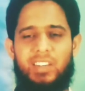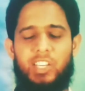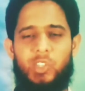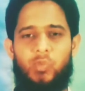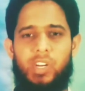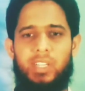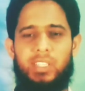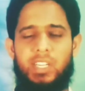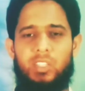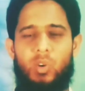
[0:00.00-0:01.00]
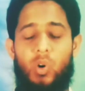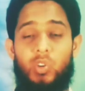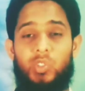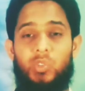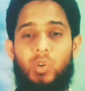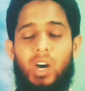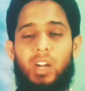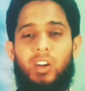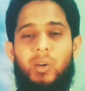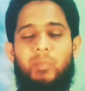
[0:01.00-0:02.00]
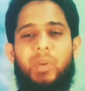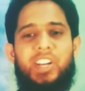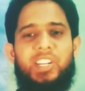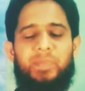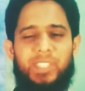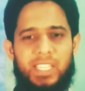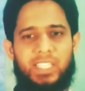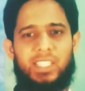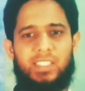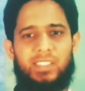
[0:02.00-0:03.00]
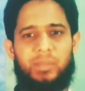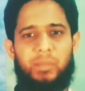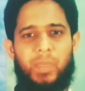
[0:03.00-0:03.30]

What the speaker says: Dear students, it is also a comparative sentence.